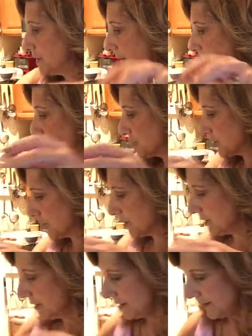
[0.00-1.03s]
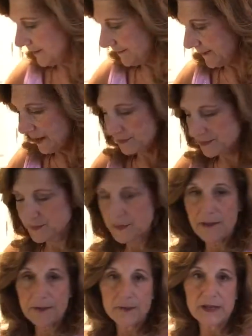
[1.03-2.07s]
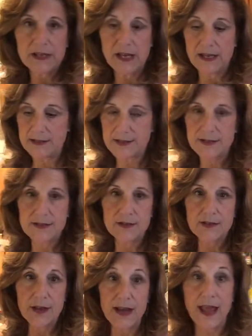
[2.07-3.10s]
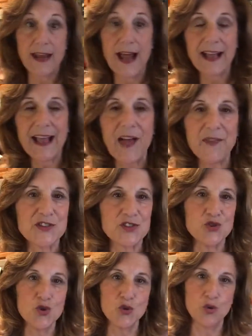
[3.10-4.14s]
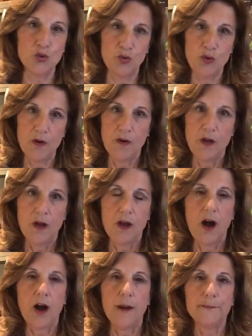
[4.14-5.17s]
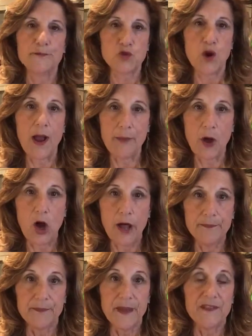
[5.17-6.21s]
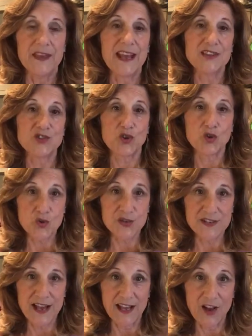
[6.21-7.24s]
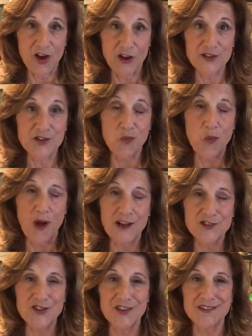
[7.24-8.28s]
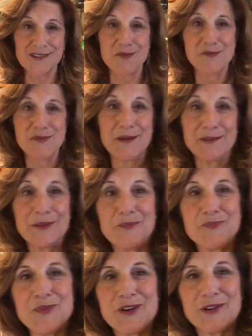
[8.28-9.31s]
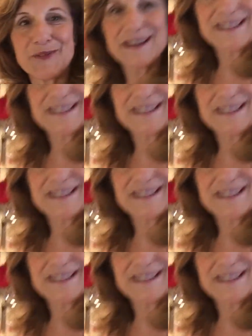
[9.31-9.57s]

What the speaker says: temperature. That was probably kind of, and I got this new tripod that has a gooseneck on it. So watch this. I'm going to be able to put it right